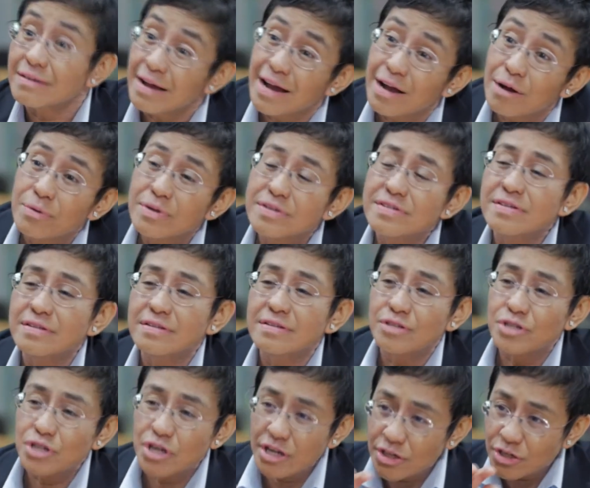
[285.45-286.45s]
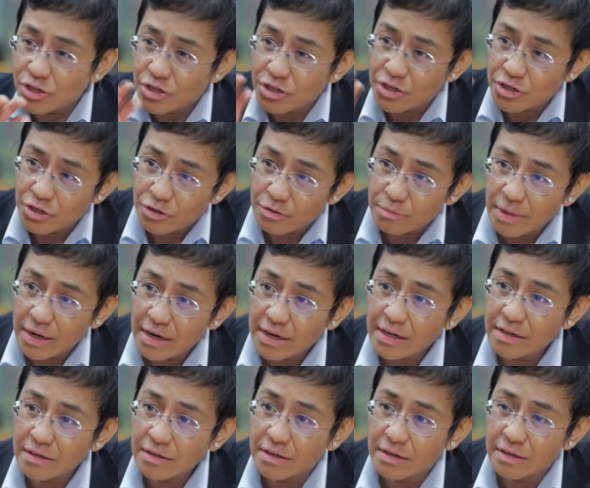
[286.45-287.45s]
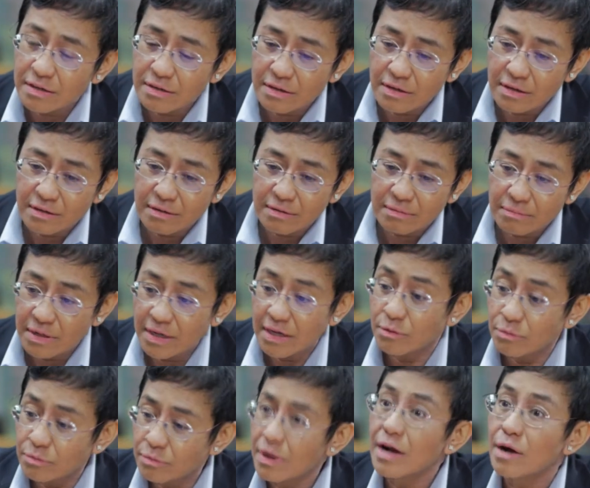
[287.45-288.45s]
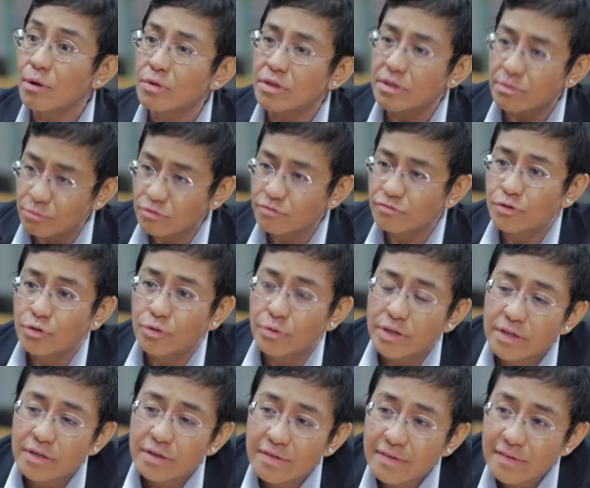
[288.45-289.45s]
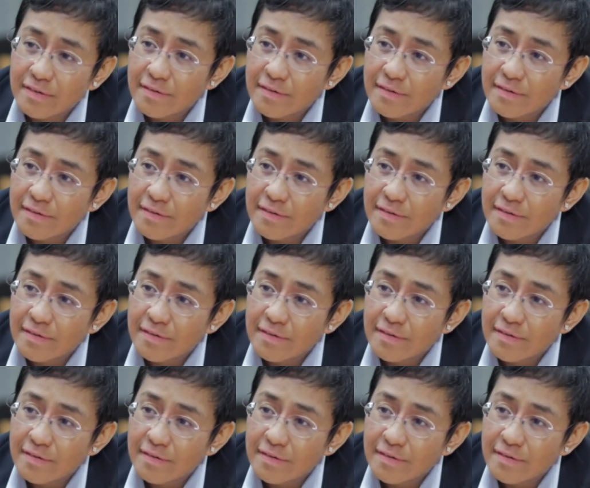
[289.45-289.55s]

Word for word: How has it changed in your mind, and um, how, how will it move forward? I think